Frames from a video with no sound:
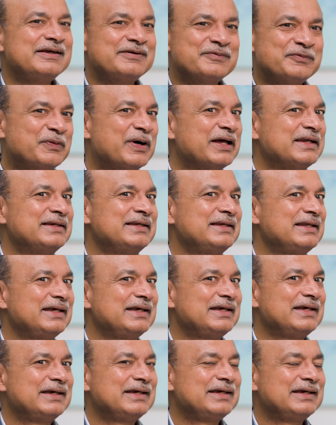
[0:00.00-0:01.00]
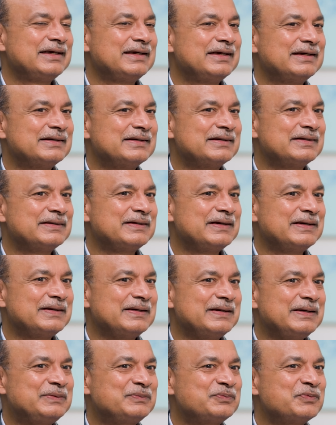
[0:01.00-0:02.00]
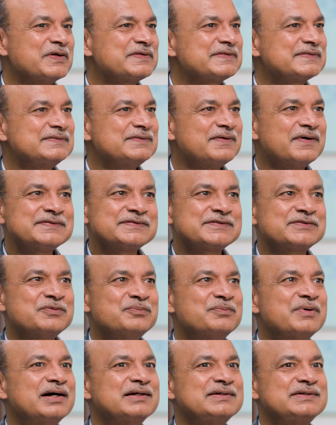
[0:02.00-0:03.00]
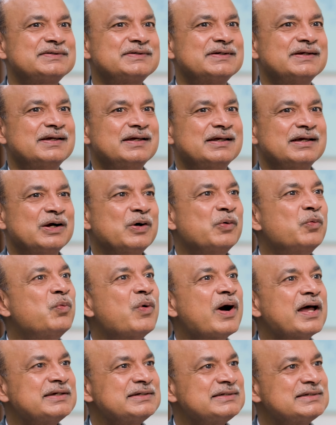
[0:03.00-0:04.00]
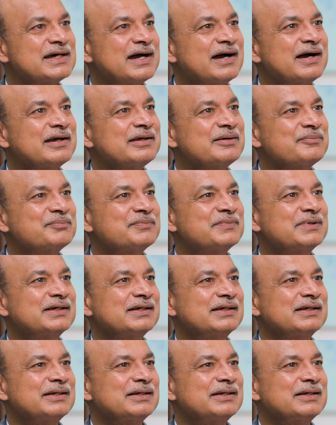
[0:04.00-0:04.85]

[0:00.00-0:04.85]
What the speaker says: One, it was not so much a one-time